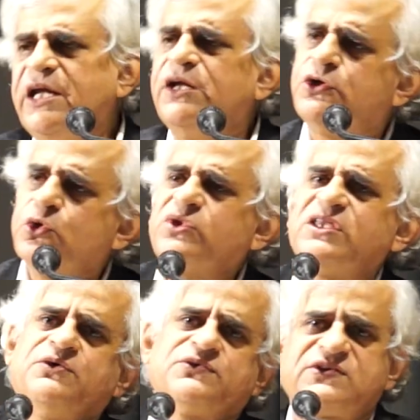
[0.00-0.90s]
In
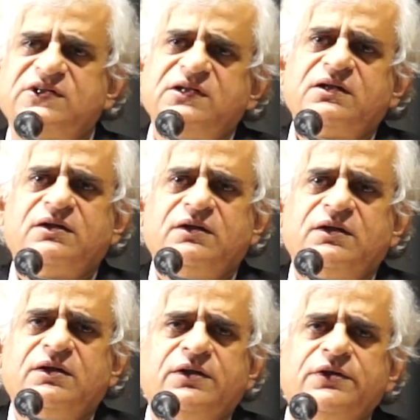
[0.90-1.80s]
2000,
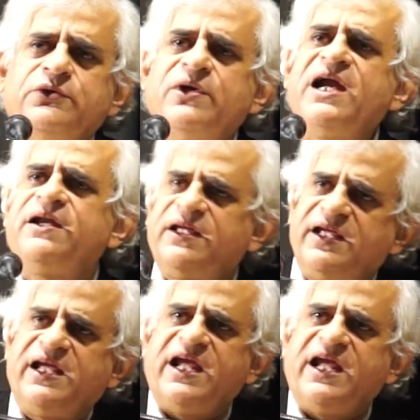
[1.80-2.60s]
you had